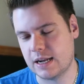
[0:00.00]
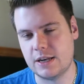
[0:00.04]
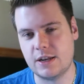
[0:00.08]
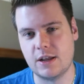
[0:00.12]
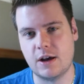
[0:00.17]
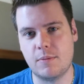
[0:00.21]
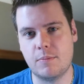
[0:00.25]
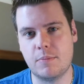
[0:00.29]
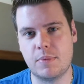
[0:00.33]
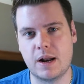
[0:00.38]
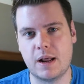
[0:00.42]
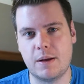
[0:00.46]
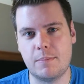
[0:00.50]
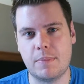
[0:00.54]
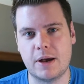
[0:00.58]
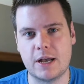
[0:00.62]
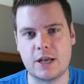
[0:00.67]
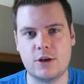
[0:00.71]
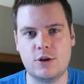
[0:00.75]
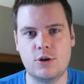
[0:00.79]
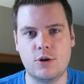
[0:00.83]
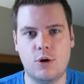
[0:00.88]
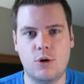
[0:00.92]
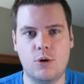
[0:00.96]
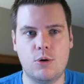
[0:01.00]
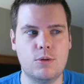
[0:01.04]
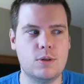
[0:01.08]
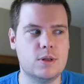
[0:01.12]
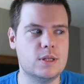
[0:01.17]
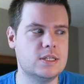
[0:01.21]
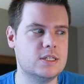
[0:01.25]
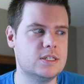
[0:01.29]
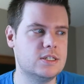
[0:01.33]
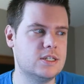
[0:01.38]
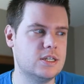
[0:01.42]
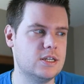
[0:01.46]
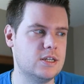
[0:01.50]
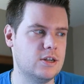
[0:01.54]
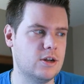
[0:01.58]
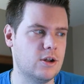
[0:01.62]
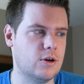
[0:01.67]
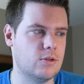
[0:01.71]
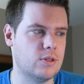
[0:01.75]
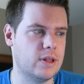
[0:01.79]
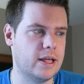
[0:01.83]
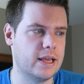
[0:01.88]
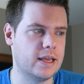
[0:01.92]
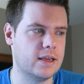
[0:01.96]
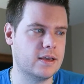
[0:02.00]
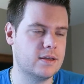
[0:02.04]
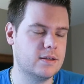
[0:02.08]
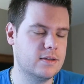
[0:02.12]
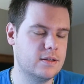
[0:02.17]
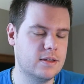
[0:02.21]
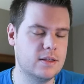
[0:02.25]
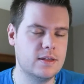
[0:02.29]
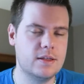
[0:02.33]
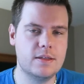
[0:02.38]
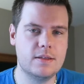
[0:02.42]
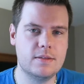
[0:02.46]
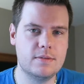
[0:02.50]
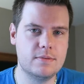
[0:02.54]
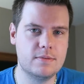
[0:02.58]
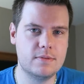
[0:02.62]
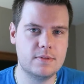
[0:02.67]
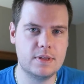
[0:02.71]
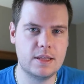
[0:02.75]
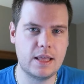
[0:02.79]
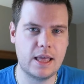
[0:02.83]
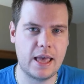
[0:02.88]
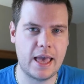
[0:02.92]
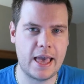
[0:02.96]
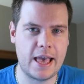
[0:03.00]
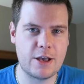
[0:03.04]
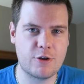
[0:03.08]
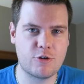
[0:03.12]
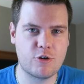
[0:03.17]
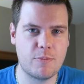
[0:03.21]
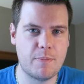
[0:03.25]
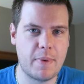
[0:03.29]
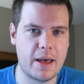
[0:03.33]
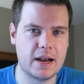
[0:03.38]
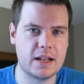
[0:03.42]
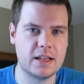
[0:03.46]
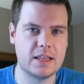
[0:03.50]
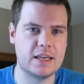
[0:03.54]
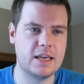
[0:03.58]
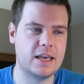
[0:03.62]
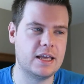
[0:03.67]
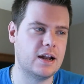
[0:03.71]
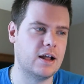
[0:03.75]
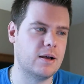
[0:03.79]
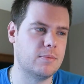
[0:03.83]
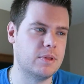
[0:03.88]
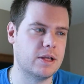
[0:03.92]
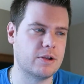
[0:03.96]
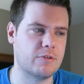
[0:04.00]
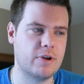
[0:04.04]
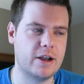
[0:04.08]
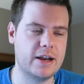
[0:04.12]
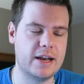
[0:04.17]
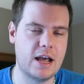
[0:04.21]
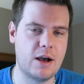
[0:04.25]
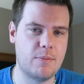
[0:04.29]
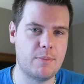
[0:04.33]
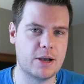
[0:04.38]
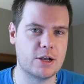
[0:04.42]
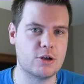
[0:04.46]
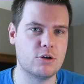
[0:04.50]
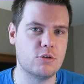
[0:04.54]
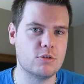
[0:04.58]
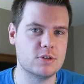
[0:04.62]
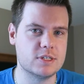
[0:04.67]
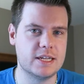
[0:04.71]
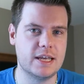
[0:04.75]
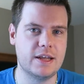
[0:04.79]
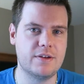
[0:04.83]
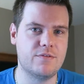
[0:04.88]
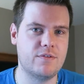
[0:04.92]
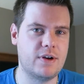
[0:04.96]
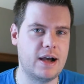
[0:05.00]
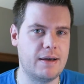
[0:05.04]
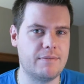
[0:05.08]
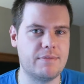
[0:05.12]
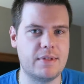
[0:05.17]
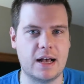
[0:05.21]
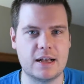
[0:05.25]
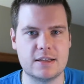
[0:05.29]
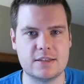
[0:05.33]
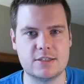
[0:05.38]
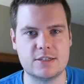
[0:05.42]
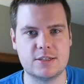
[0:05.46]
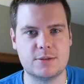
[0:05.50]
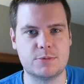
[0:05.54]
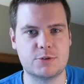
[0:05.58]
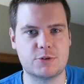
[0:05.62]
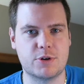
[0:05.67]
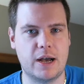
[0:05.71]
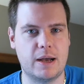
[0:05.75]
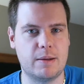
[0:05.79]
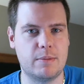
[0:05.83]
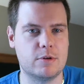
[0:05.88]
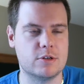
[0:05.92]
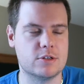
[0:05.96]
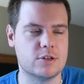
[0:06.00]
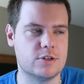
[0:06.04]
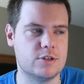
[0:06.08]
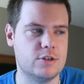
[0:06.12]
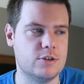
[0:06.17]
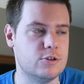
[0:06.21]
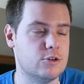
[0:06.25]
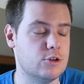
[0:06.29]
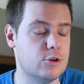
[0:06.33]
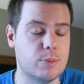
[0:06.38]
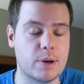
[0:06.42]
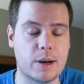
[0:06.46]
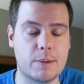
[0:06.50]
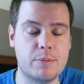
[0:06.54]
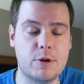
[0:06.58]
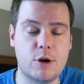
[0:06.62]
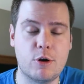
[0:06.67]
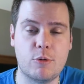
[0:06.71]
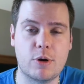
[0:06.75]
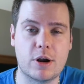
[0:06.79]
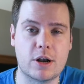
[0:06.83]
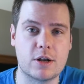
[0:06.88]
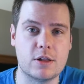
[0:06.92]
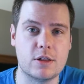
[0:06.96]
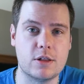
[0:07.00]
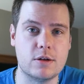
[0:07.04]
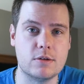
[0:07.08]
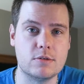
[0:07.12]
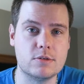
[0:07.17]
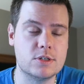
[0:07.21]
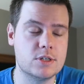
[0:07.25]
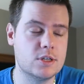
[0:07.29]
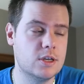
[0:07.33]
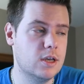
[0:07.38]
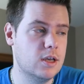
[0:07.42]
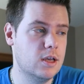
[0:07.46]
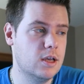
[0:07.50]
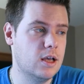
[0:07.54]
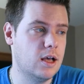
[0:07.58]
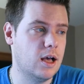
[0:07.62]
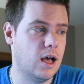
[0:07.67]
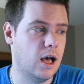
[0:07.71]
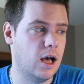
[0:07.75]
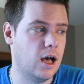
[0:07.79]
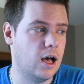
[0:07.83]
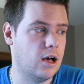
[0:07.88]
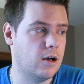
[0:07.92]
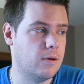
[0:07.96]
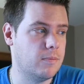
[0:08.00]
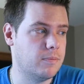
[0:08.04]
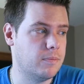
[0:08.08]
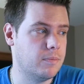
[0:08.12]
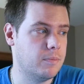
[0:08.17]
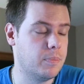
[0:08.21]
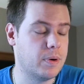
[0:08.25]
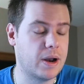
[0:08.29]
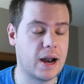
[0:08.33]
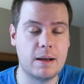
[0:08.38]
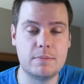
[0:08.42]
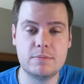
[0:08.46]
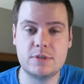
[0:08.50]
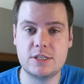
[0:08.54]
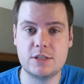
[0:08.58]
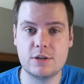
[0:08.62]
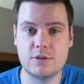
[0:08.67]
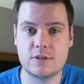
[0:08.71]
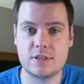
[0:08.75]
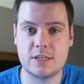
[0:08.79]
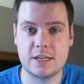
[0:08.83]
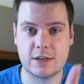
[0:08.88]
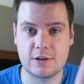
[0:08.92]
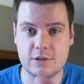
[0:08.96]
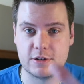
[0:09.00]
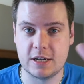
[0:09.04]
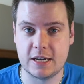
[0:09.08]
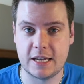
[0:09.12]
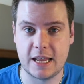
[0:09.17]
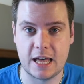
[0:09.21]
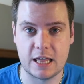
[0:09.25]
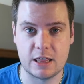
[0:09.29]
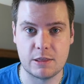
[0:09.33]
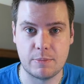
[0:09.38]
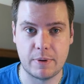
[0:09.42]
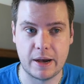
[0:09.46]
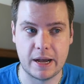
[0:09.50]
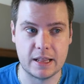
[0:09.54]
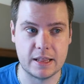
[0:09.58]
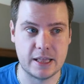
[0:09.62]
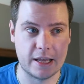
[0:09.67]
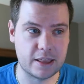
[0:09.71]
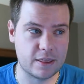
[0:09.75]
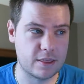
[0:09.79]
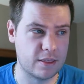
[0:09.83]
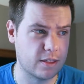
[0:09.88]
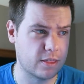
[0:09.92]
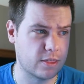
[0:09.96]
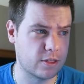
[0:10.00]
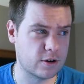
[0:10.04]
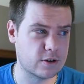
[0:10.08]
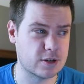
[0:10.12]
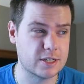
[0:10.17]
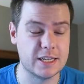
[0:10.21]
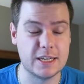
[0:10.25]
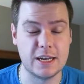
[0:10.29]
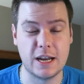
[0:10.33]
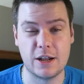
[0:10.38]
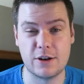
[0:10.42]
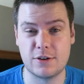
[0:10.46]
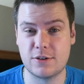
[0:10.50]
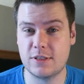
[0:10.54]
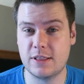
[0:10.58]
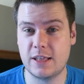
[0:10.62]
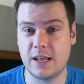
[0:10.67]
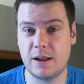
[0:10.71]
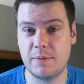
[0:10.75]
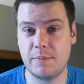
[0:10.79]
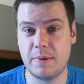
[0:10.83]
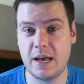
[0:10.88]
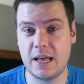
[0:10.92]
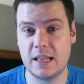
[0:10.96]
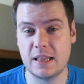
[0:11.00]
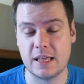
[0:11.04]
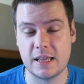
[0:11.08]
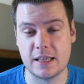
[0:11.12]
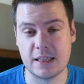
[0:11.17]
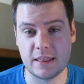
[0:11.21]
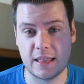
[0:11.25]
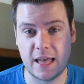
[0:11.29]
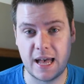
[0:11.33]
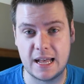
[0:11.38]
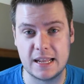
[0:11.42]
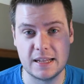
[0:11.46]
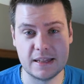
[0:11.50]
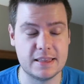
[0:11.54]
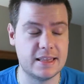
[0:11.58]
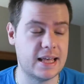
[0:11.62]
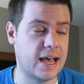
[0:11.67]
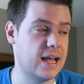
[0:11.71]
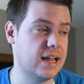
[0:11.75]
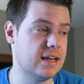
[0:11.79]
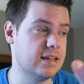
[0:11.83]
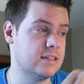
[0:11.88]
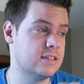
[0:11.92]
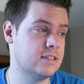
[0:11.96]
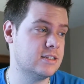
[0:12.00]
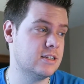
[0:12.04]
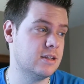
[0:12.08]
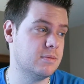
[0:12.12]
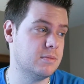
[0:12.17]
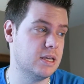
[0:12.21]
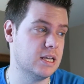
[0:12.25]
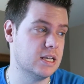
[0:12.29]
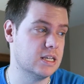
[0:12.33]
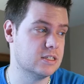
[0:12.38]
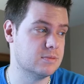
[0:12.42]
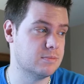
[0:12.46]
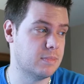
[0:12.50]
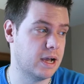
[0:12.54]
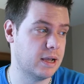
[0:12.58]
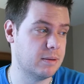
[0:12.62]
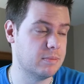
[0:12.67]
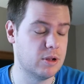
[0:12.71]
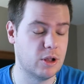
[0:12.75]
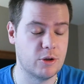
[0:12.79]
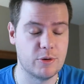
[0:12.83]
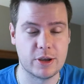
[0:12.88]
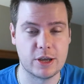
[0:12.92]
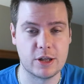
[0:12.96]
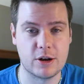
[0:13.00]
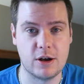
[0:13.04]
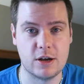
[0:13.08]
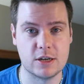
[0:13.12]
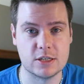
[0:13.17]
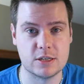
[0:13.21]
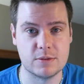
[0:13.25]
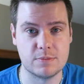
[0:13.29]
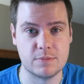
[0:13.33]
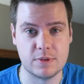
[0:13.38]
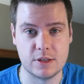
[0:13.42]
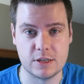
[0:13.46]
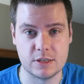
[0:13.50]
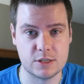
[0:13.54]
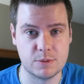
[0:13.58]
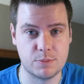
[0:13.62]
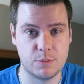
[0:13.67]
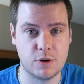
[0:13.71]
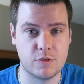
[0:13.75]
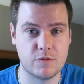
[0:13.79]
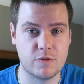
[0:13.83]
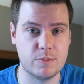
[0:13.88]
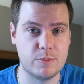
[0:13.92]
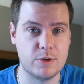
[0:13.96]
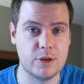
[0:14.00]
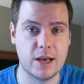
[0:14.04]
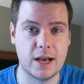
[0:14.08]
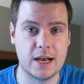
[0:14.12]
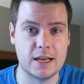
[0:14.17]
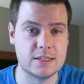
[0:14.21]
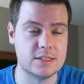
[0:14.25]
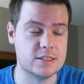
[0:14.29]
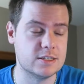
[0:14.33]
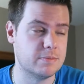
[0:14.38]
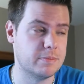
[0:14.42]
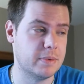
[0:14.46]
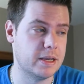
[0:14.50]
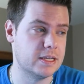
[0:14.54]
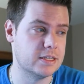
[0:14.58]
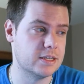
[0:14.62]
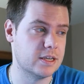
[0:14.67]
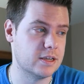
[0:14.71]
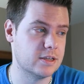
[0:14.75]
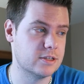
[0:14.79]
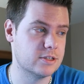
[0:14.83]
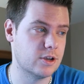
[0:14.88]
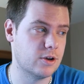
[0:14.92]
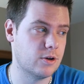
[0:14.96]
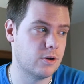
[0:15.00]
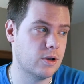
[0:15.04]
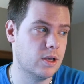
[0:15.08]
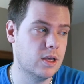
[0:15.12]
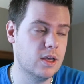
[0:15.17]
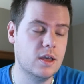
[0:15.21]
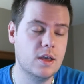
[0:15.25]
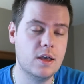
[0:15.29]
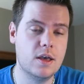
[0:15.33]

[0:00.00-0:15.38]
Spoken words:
dumb, but my goal is to, you know, like, incrementally hit up. Like right now my goal is to hit 5,000 subscribers on YouTube, and I'm nowhere close. But I'm still tickled to death by like the 1,300 that I'm at. Like that to me is mind-blowing and awesome. The support from you guys is amazing. So